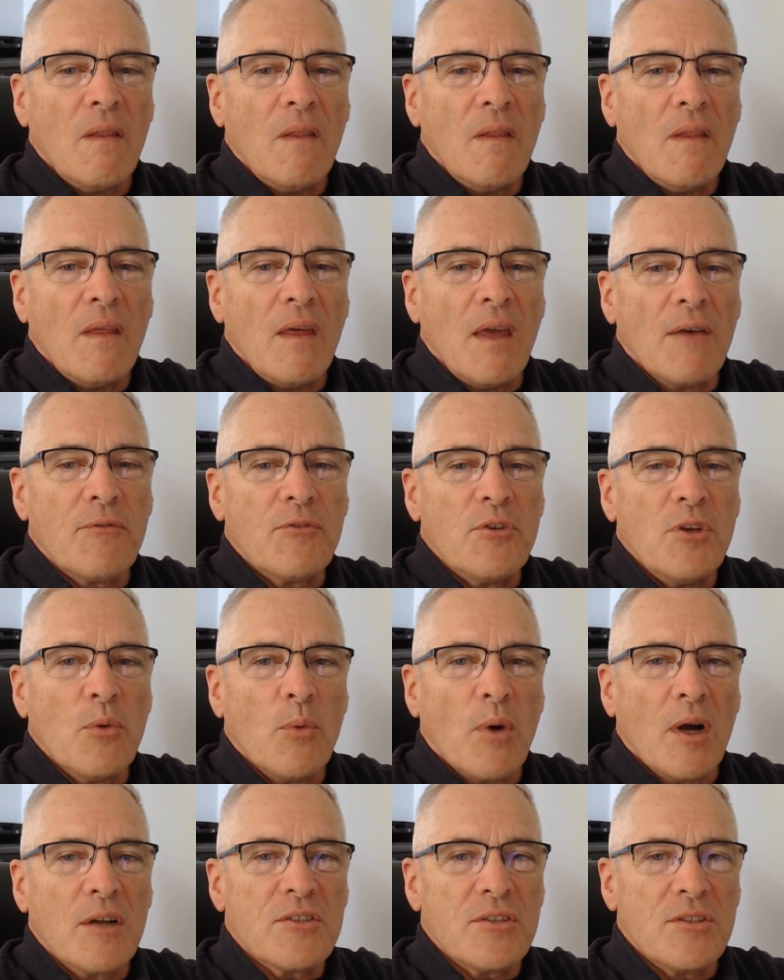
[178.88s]
After you
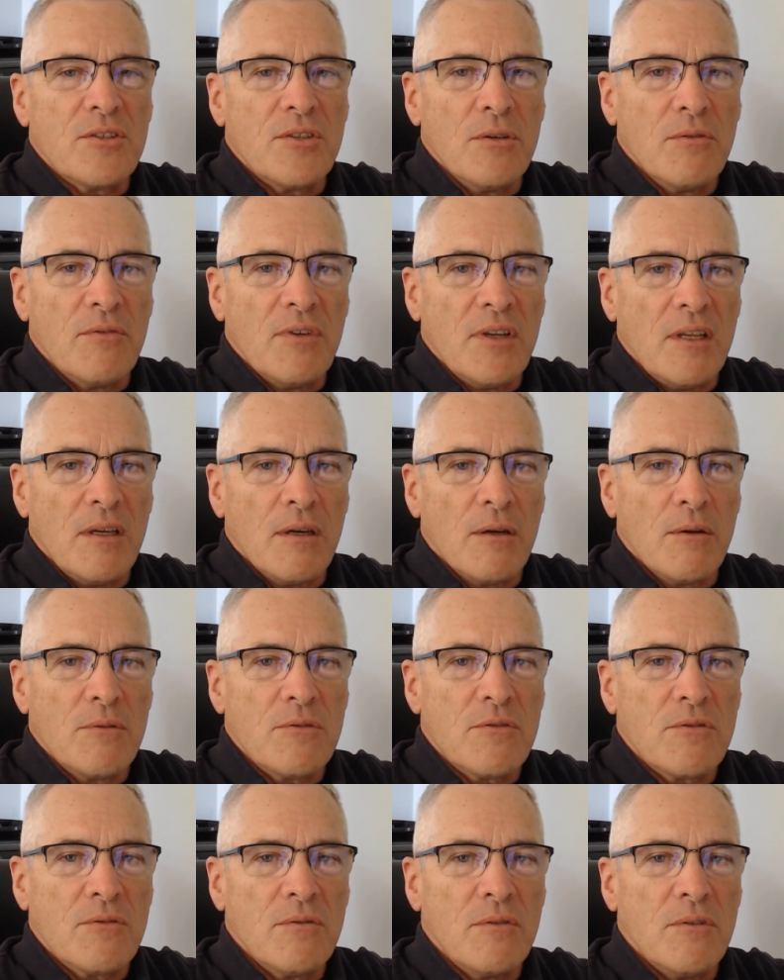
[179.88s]
watch the 2
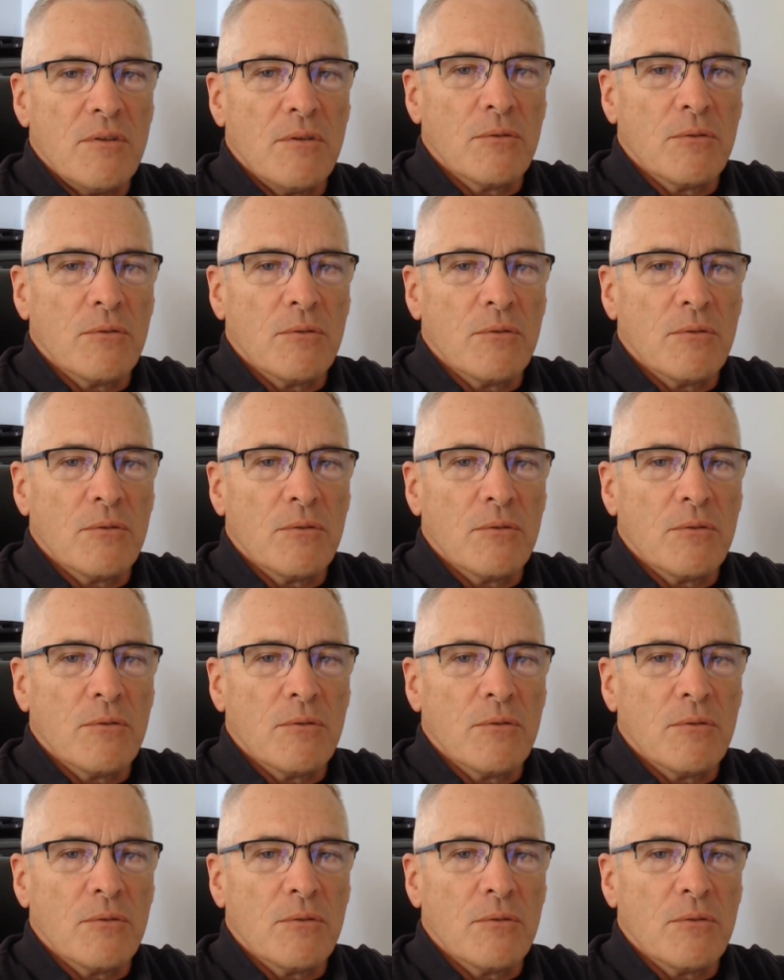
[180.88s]
videos, you'll